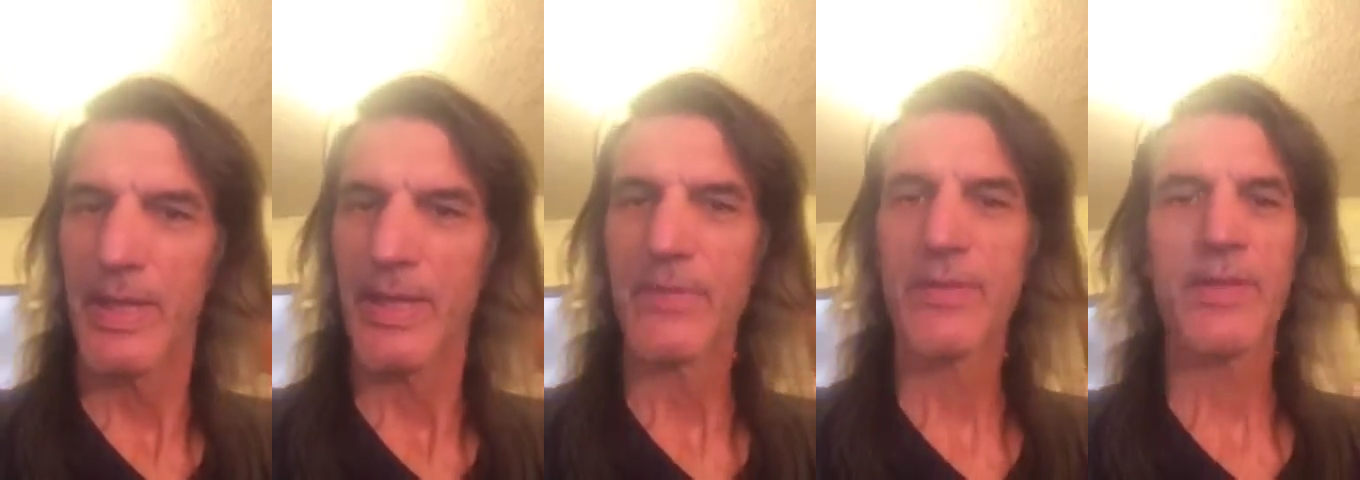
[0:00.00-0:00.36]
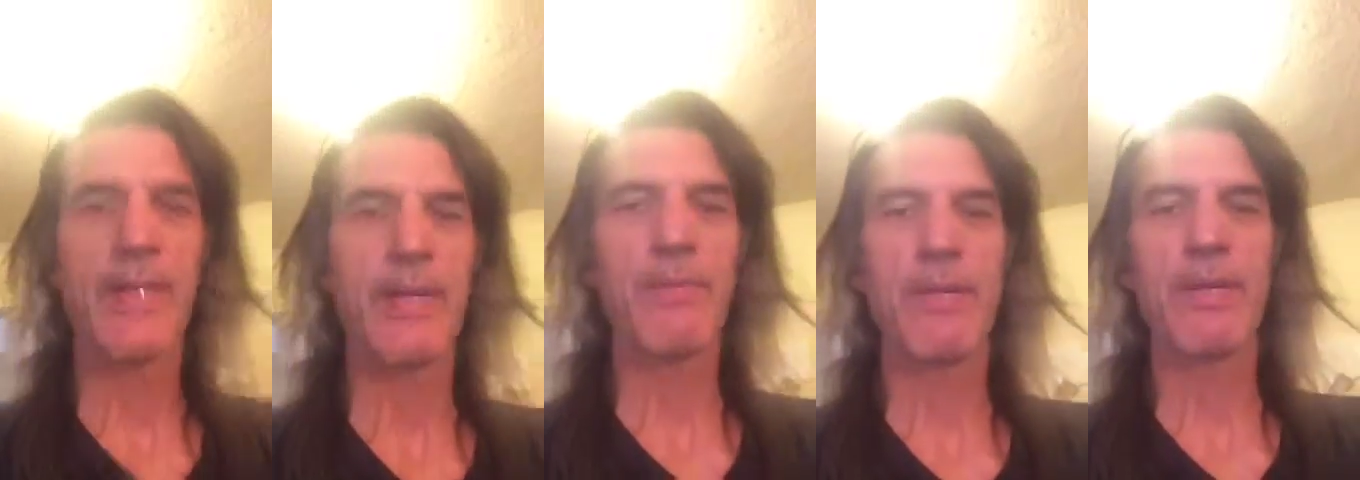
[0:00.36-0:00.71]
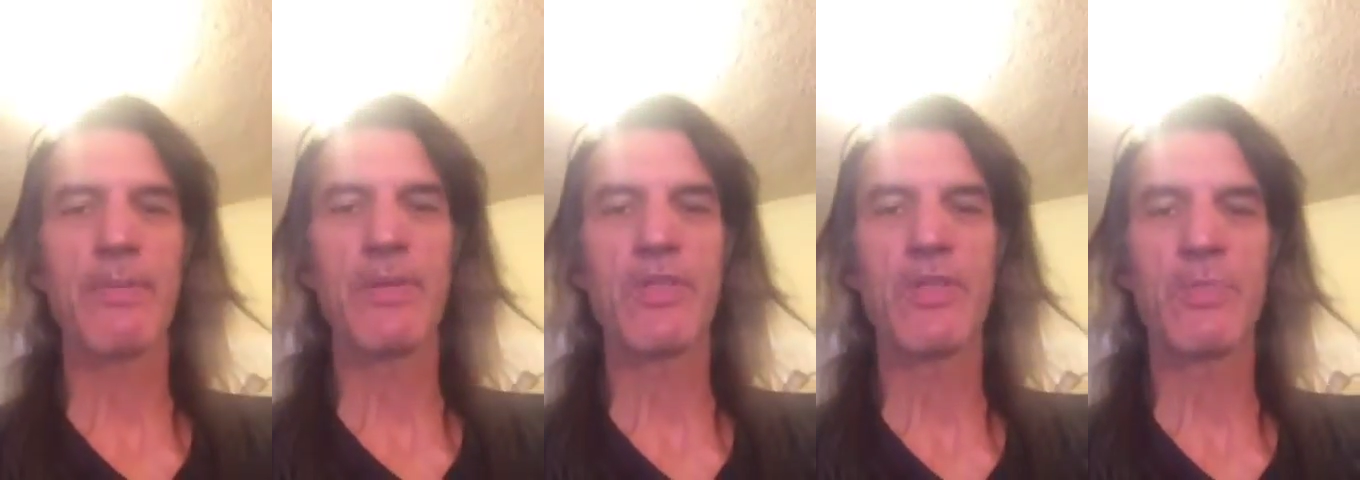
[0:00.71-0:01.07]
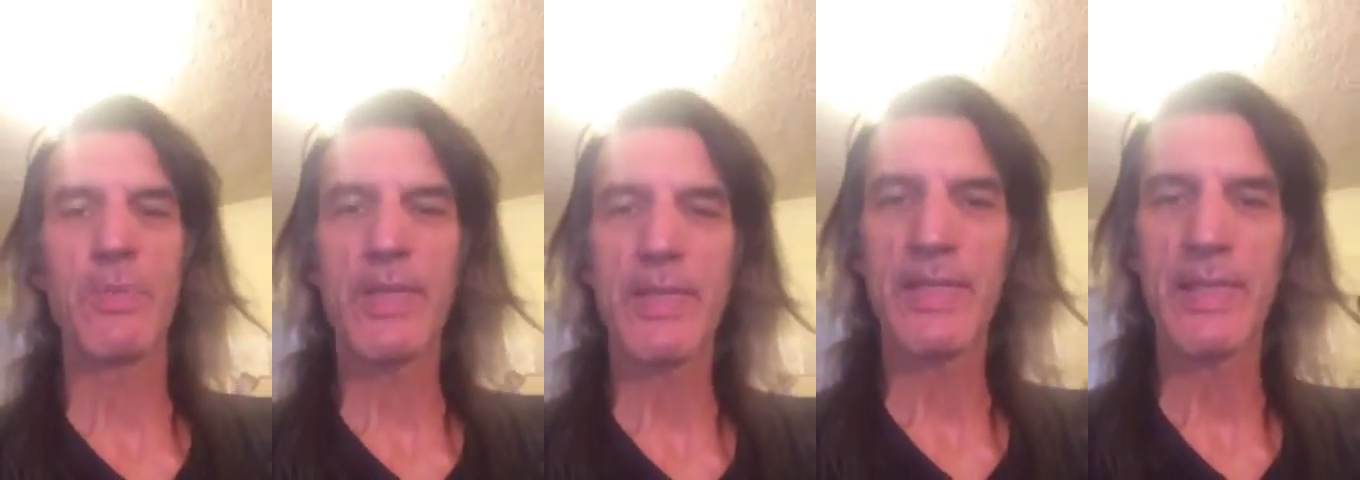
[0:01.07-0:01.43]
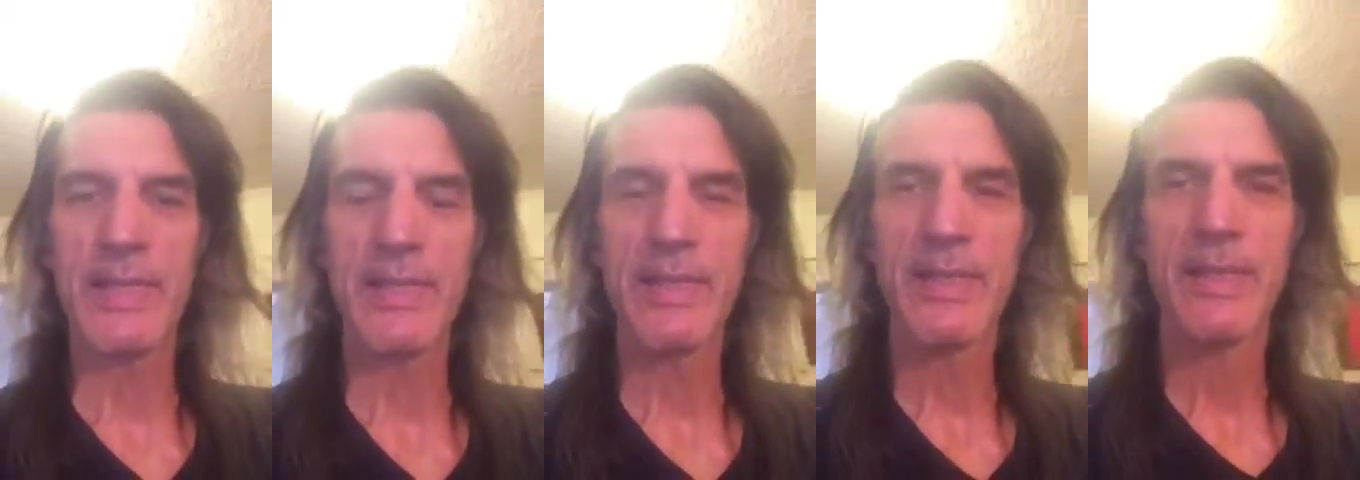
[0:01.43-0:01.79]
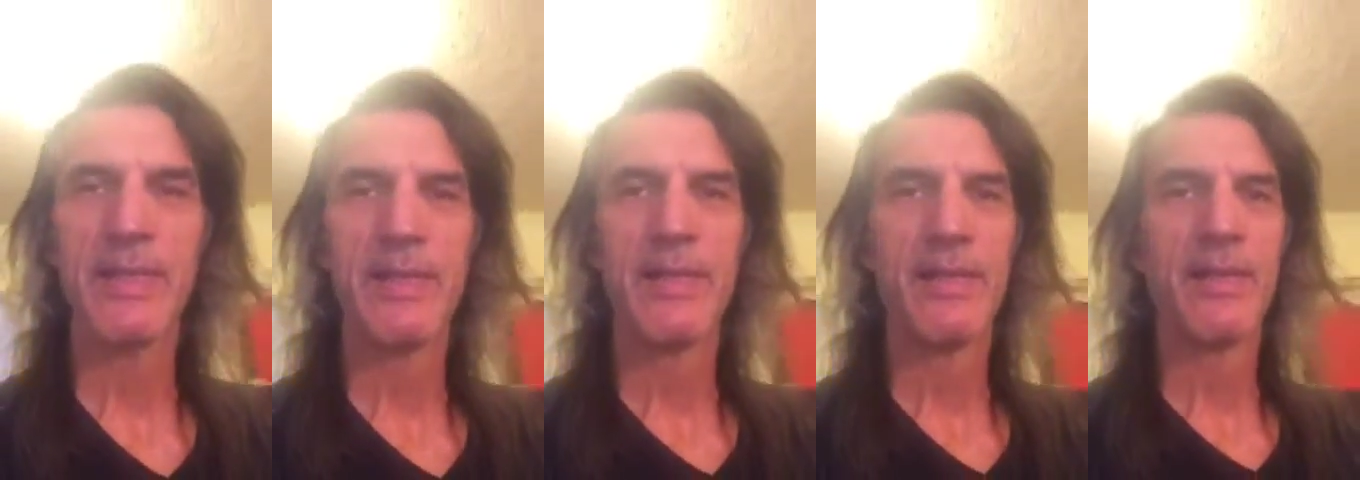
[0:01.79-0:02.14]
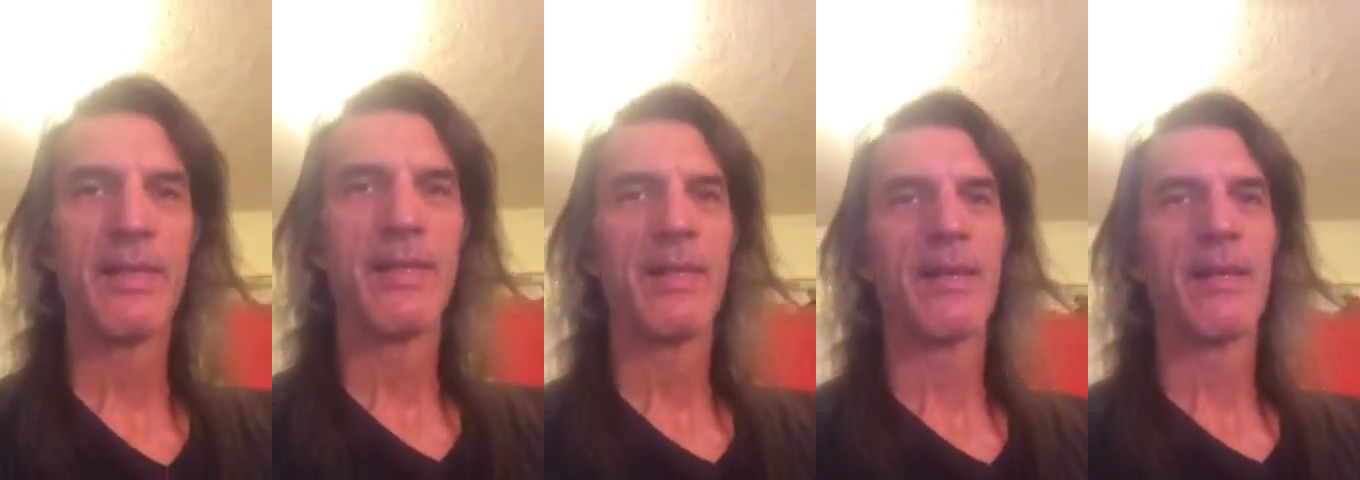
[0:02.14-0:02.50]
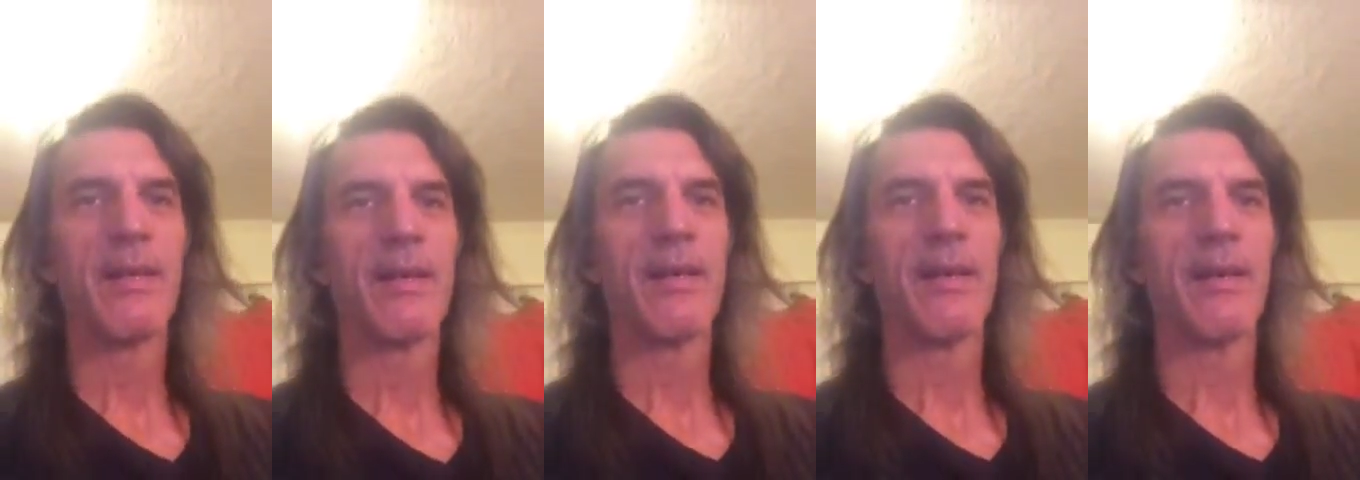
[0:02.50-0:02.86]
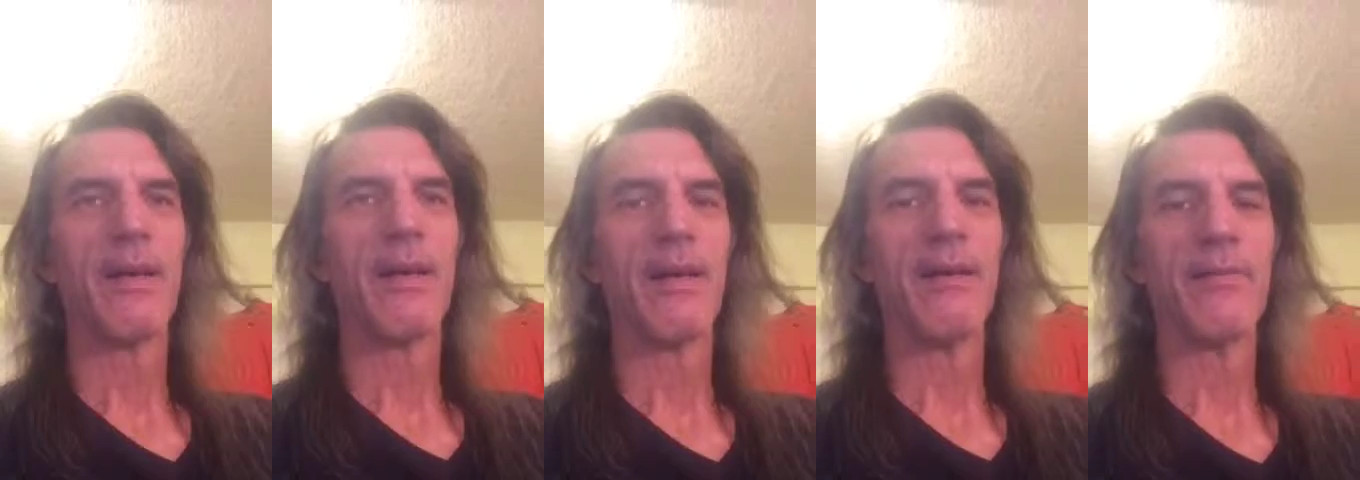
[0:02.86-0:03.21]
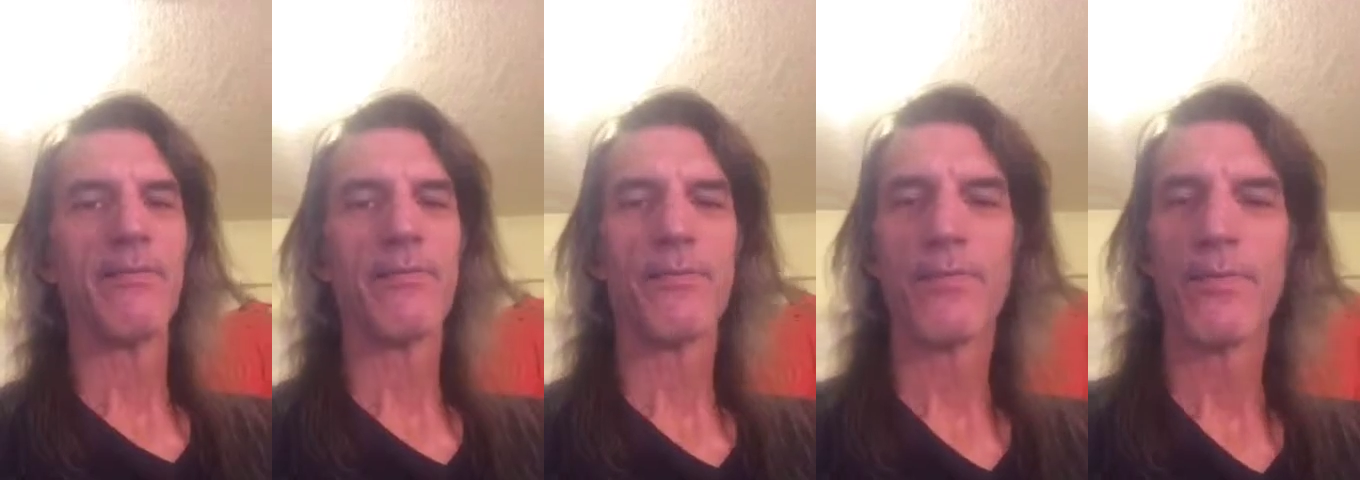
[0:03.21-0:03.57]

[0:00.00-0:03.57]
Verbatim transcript: And today we're going to be speaking of